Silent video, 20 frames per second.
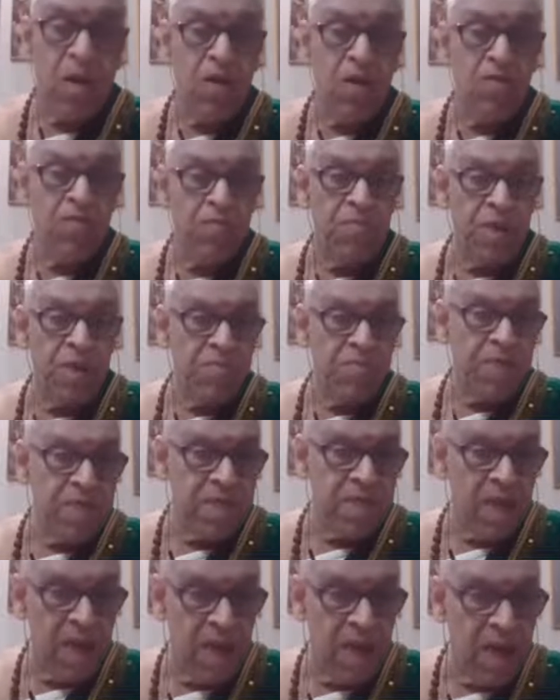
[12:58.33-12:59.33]
of
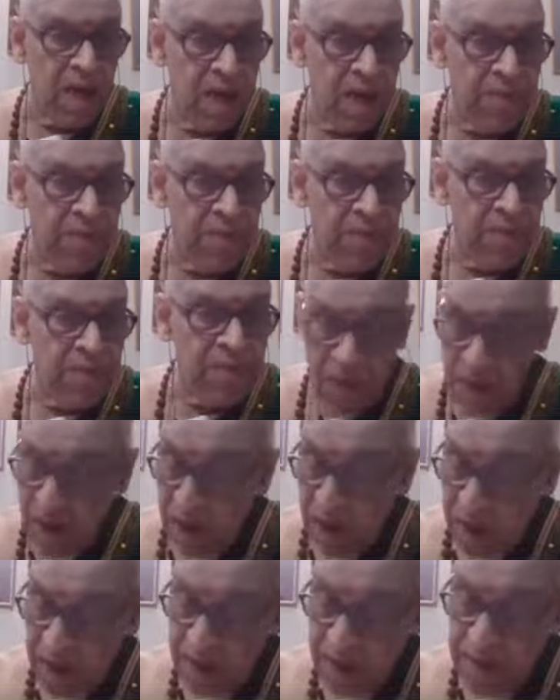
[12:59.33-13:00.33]
Manmatha,
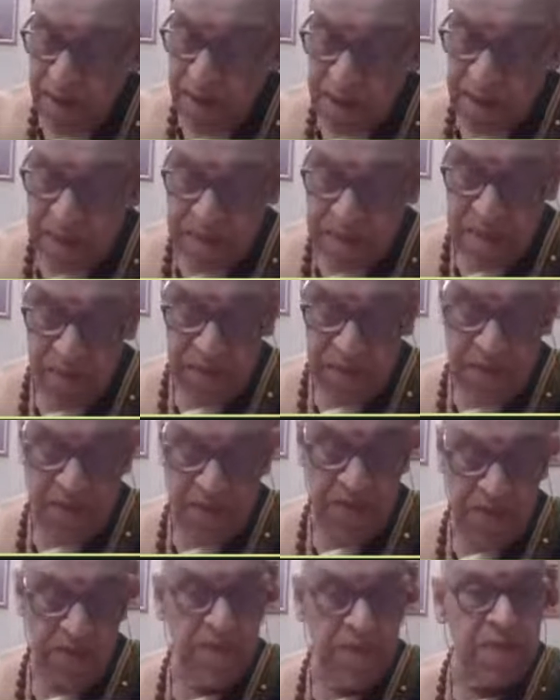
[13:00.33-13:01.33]
and he is giving
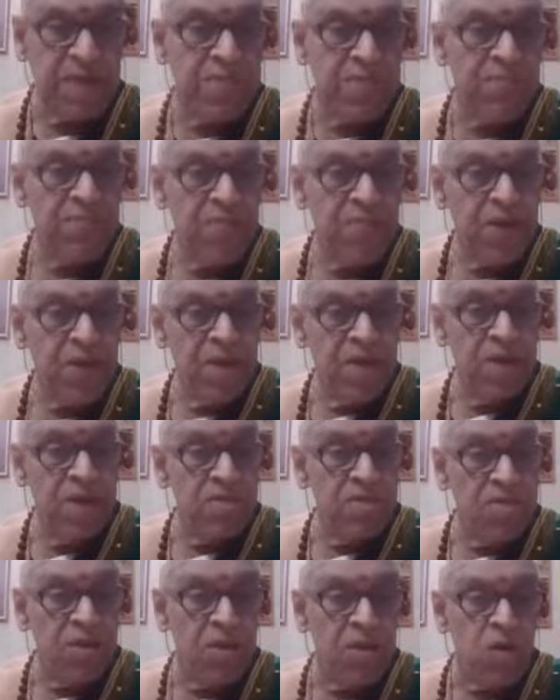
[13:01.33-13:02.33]
further.
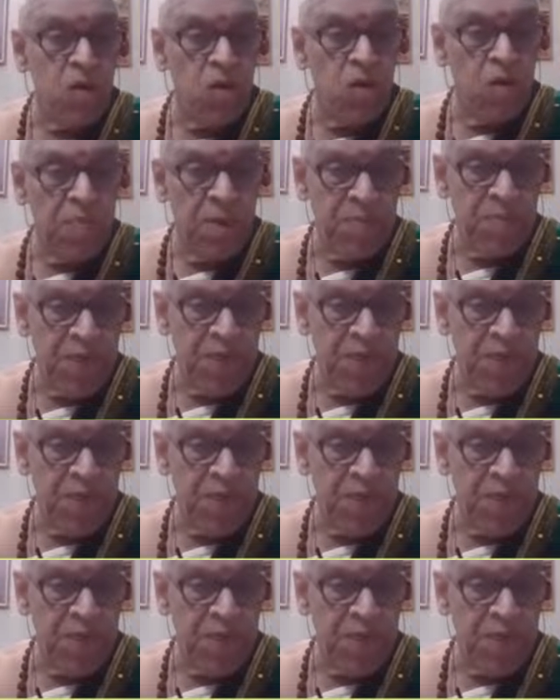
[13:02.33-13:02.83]
Indragopa